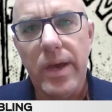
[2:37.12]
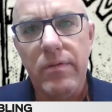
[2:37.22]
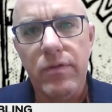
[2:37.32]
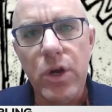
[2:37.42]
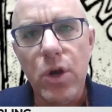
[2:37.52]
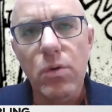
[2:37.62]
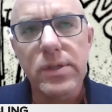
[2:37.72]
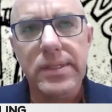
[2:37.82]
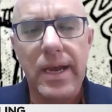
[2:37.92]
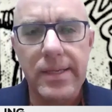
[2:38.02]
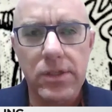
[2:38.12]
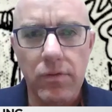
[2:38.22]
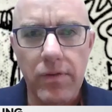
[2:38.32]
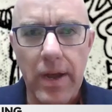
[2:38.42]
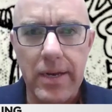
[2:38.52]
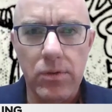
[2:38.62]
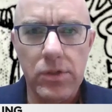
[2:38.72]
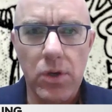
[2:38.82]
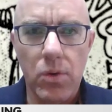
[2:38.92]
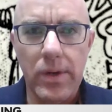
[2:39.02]
In this period, we have no signs
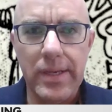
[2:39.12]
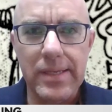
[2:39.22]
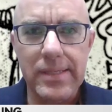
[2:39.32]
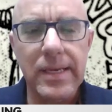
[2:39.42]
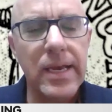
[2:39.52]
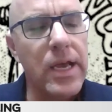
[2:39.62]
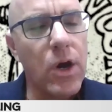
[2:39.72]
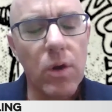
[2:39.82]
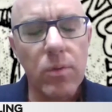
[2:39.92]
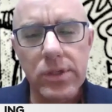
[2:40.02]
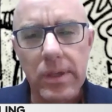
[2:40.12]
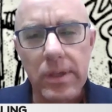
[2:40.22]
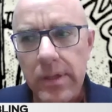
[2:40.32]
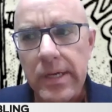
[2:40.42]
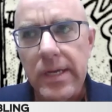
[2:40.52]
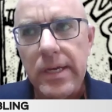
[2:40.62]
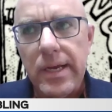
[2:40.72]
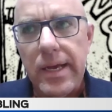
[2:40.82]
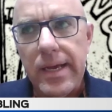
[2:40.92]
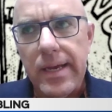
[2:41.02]
of value, so it is almost
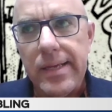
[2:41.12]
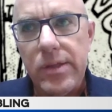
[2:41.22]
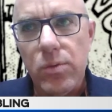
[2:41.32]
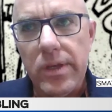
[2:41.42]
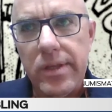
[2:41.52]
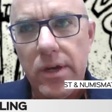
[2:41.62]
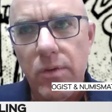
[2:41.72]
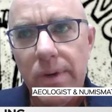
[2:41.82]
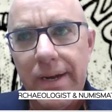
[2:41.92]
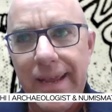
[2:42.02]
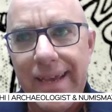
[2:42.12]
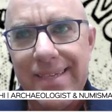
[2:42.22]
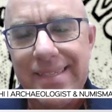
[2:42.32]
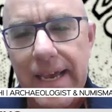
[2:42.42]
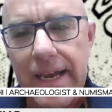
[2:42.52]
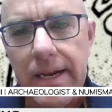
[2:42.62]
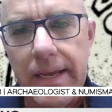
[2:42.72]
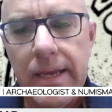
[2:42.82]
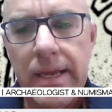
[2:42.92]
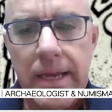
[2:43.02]
impossible to determine
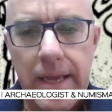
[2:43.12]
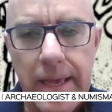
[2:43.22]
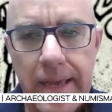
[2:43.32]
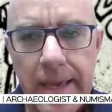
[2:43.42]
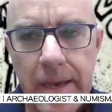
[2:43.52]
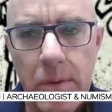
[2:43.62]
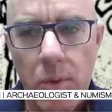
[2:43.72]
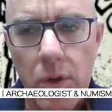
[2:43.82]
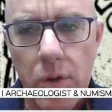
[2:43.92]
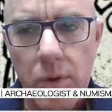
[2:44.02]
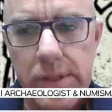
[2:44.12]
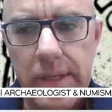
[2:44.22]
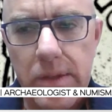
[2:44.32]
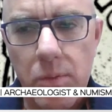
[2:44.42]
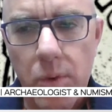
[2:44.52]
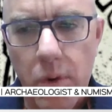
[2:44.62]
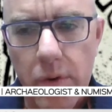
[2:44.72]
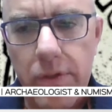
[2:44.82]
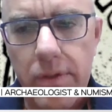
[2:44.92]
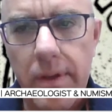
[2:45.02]
exactly what was it
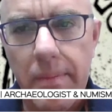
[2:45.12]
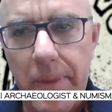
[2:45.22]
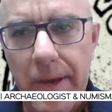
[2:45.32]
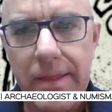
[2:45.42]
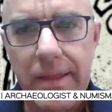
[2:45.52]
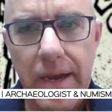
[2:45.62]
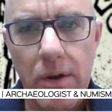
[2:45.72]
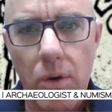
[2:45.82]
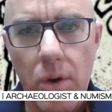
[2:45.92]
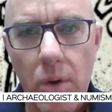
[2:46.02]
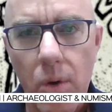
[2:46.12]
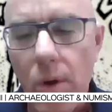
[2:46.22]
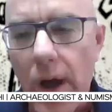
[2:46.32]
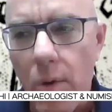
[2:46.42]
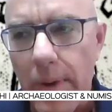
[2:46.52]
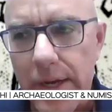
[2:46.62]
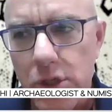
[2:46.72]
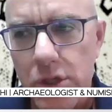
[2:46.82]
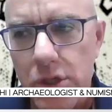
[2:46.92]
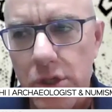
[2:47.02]
worth back then, or how
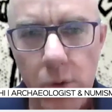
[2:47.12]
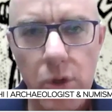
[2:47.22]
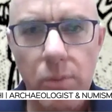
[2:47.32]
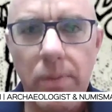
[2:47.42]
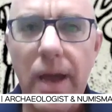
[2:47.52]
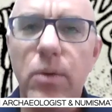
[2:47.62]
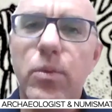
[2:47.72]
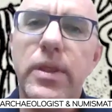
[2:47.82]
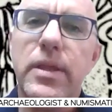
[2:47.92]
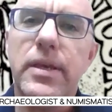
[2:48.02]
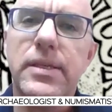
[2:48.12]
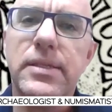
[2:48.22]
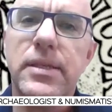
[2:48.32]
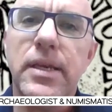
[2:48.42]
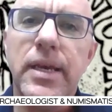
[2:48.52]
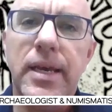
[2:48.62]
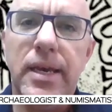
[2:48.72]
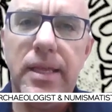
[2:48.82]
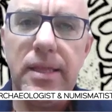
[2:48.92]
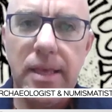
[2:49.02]
much, or what could you buy with
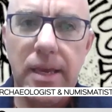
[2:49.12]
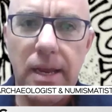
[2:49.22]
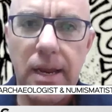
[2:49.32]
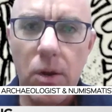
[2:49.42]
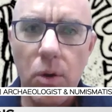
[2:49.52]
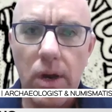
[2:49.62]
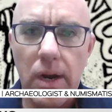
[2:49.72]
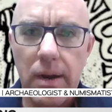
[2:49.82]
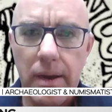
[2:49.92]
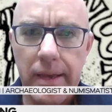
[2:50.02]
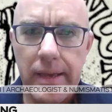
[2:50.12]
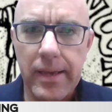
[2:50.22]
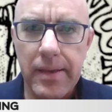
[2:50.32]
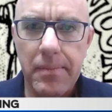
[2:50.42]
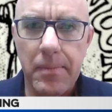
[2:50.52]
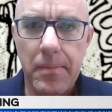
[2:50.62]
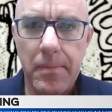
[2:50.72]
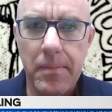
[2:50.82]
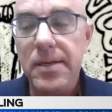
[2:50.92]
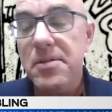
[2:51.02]
this in the local
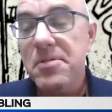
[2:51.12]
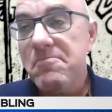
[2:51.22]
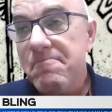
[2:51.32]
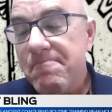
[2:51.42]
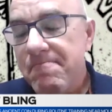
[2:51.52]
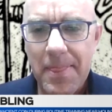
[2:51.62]
markets.